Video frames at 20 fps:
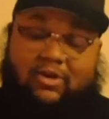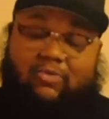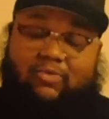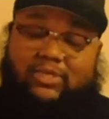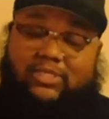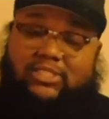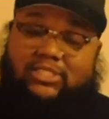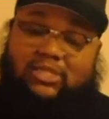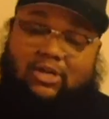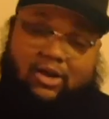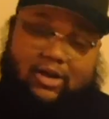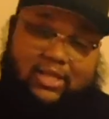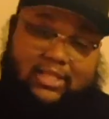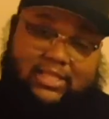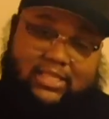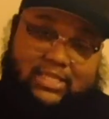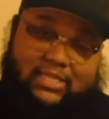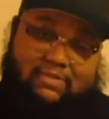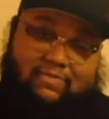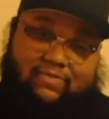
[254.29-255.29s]
We
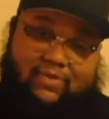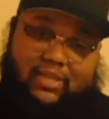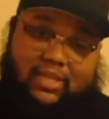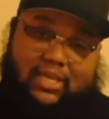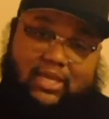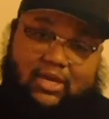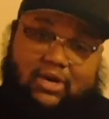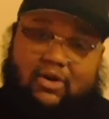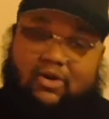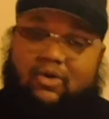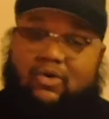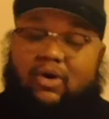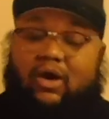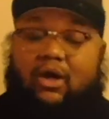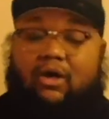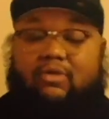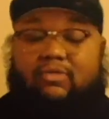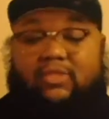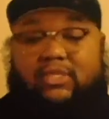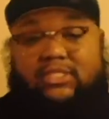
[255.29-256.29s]
started this video
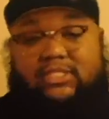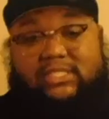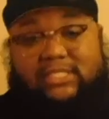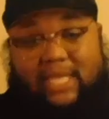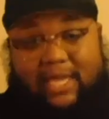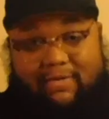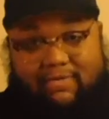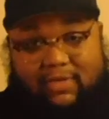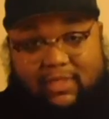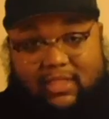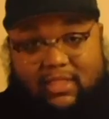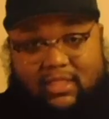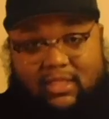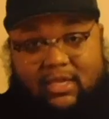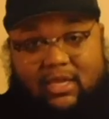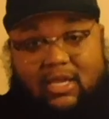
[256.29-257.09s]
on the 7th.